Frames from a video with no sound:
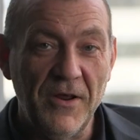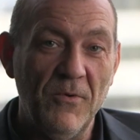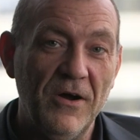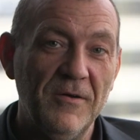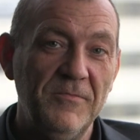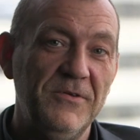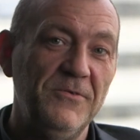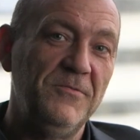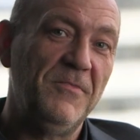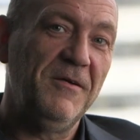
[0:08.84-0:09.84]
and welcome
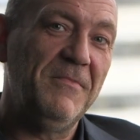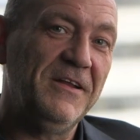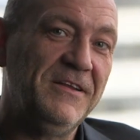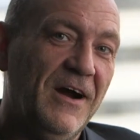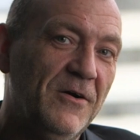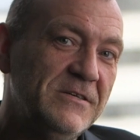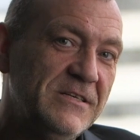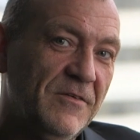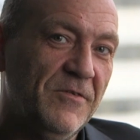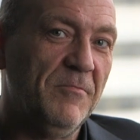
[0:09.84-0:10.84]
to Moneyman
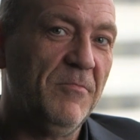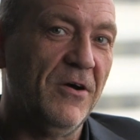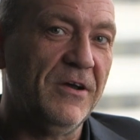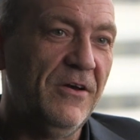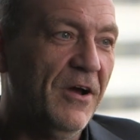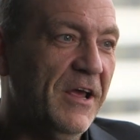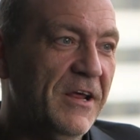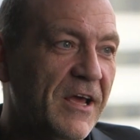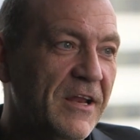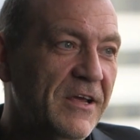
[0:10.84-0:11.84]
Towers, and I've got Mark
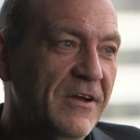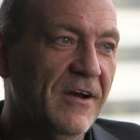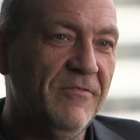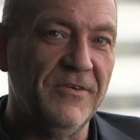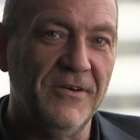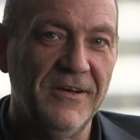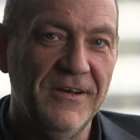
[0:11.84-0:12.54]
Keohane again here after